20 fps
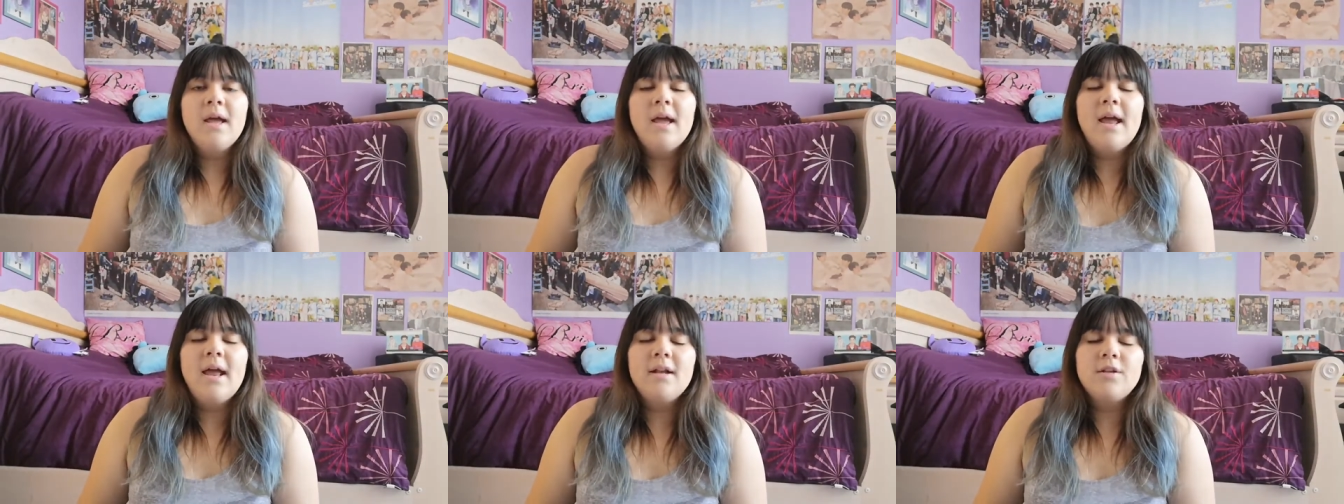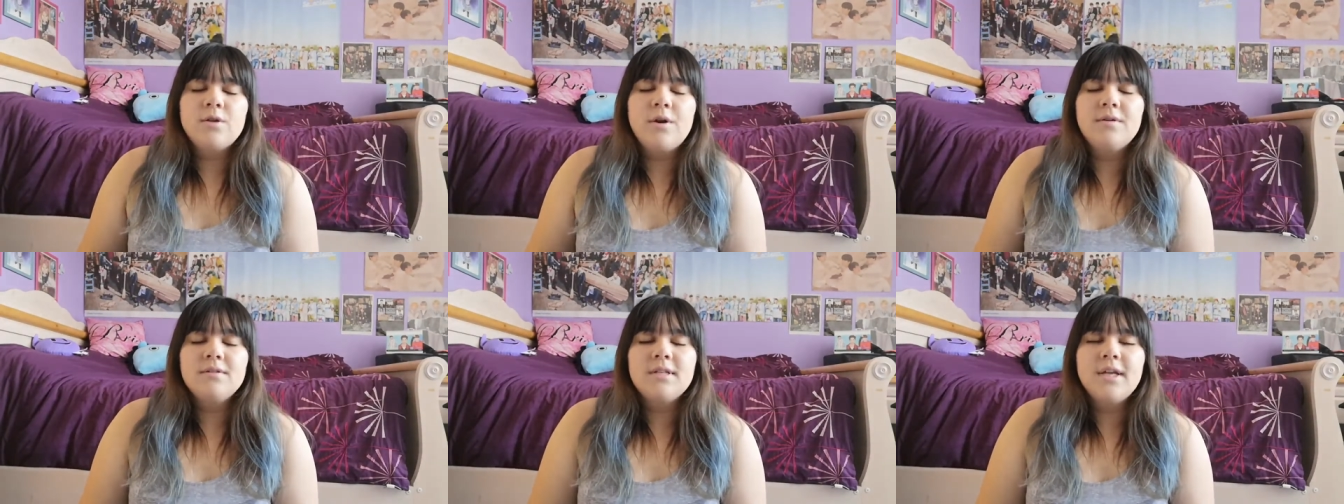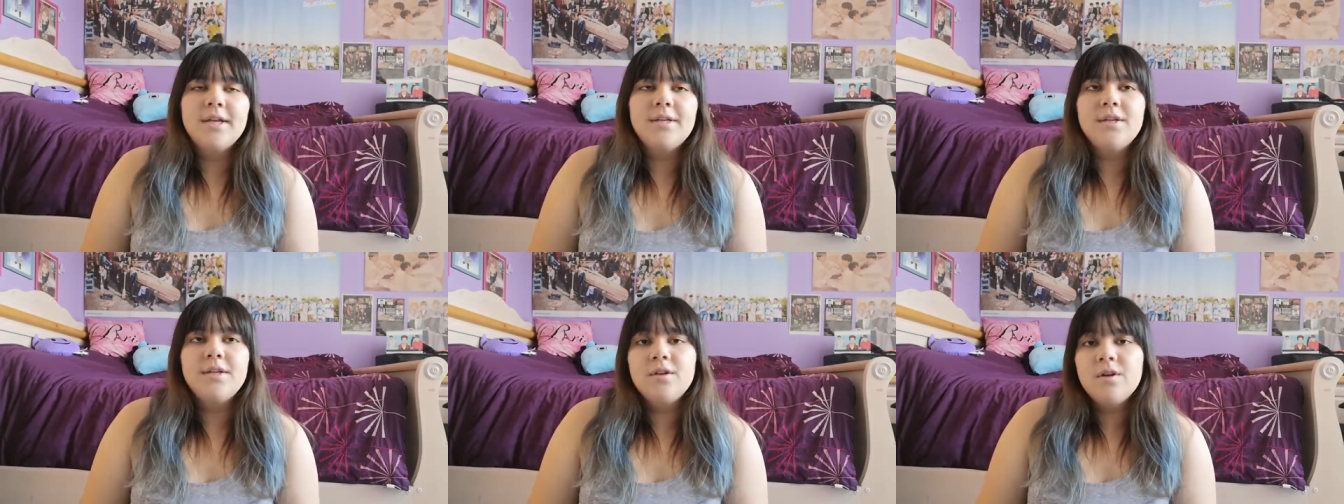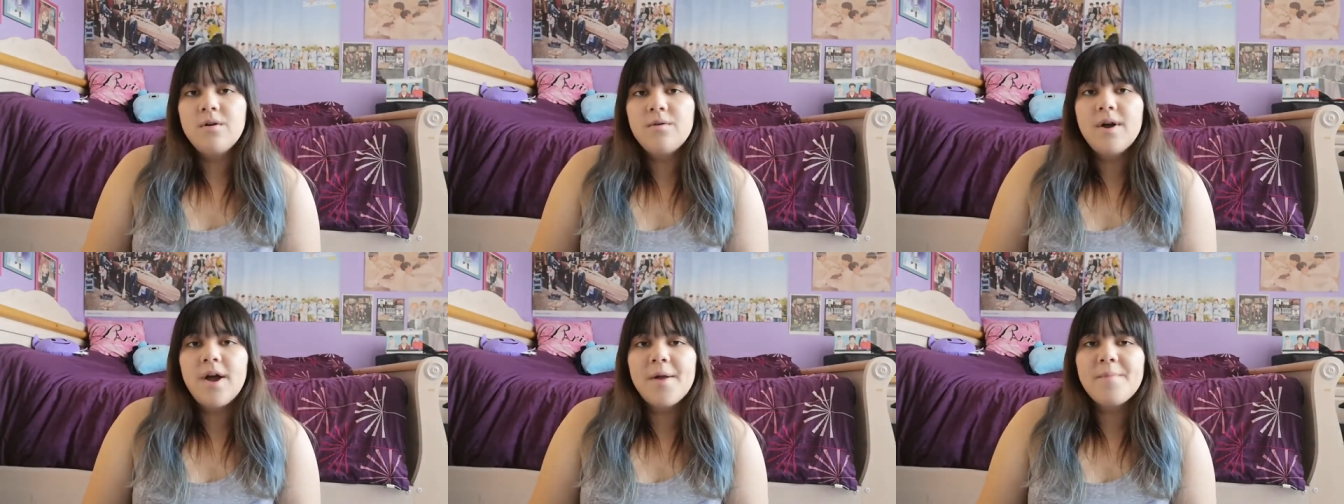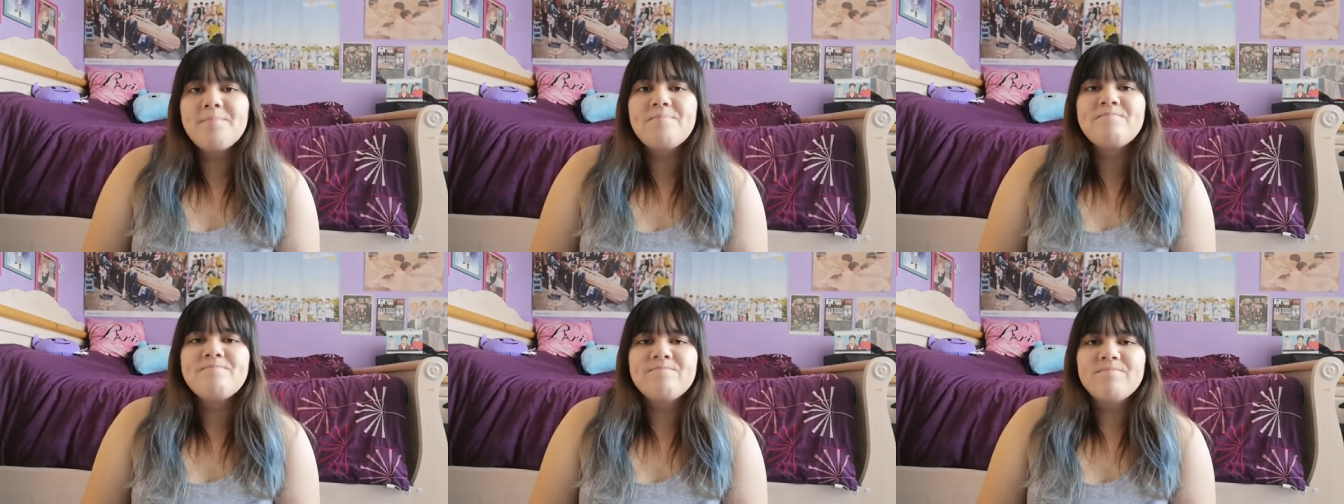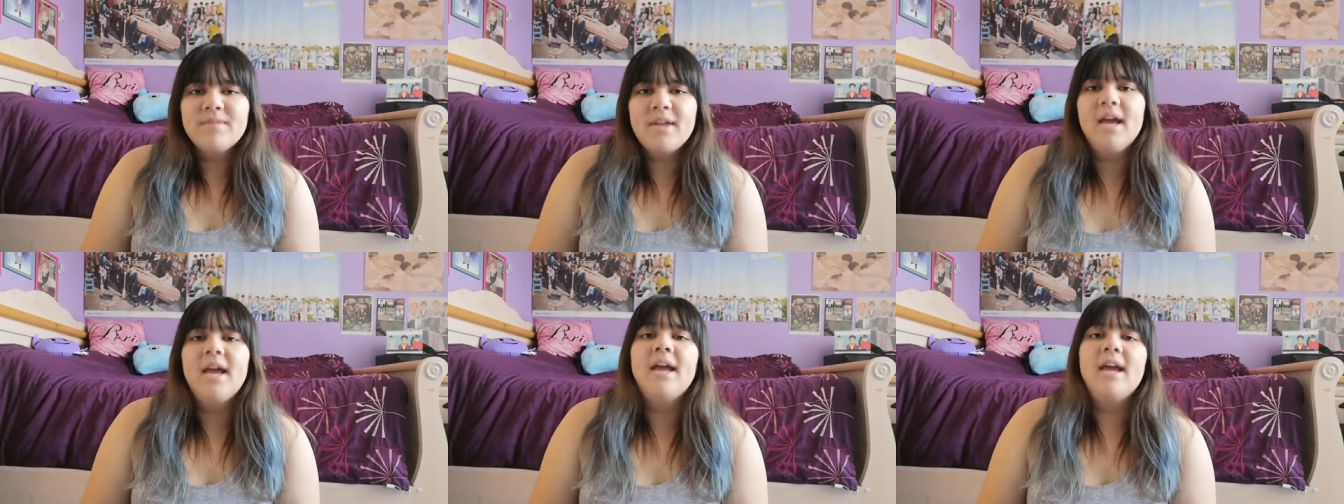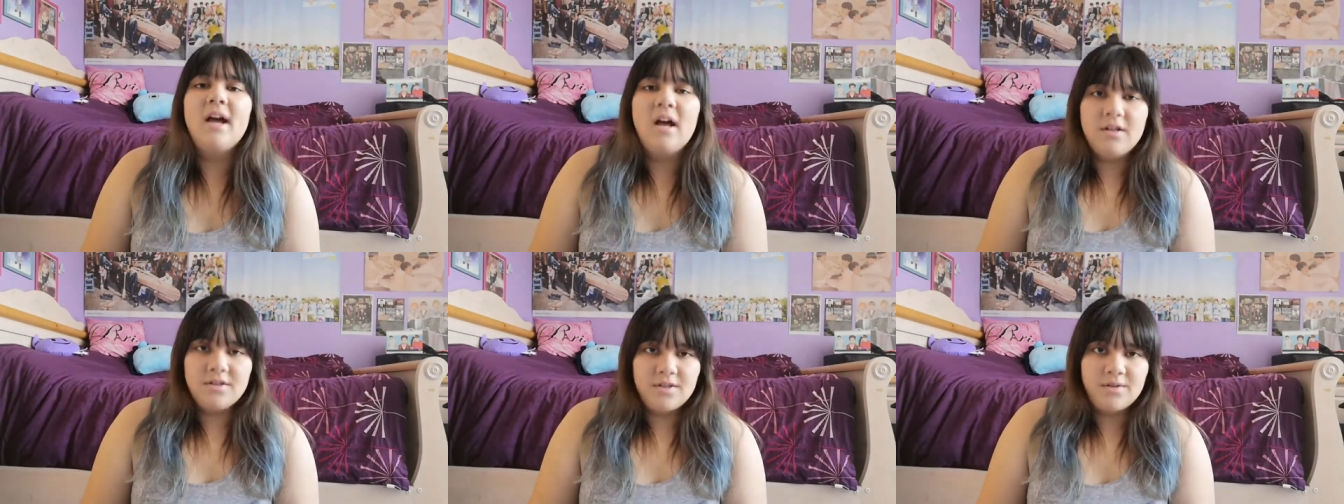And so I was like, you know what?
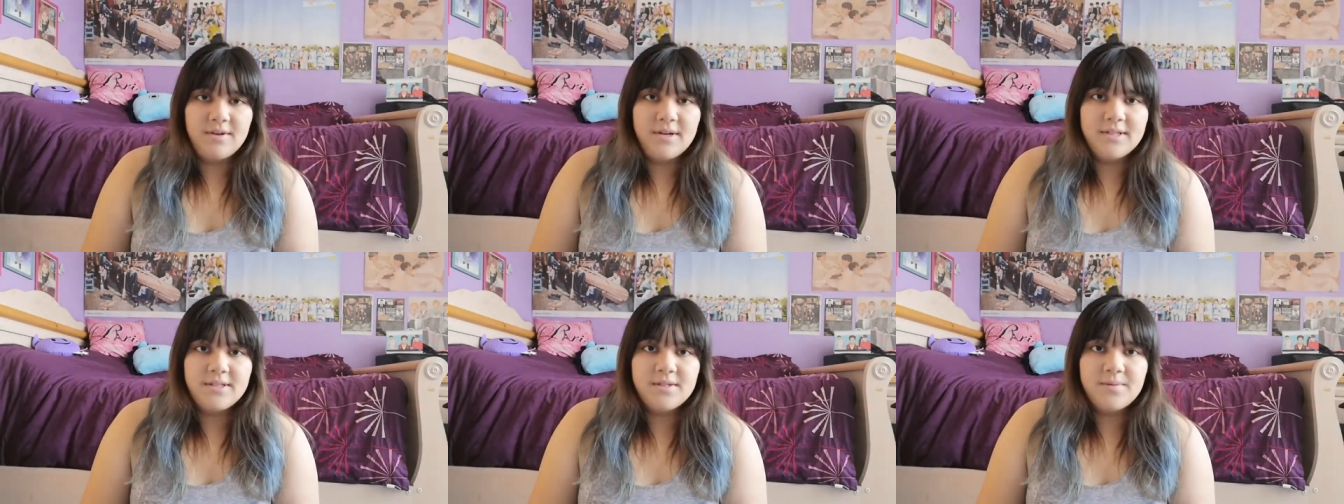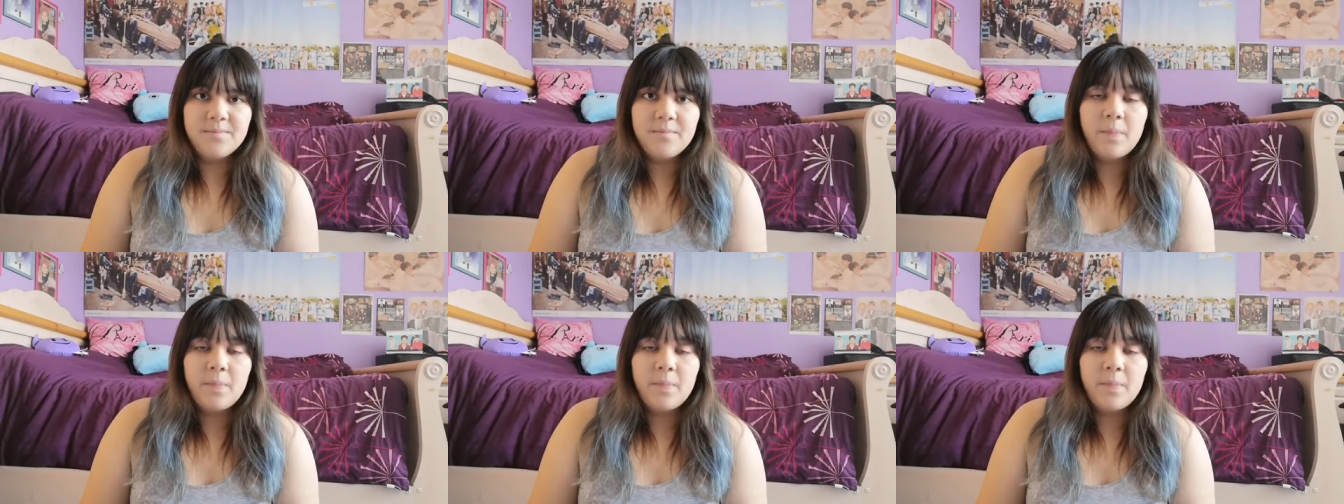Okay, I'll do it.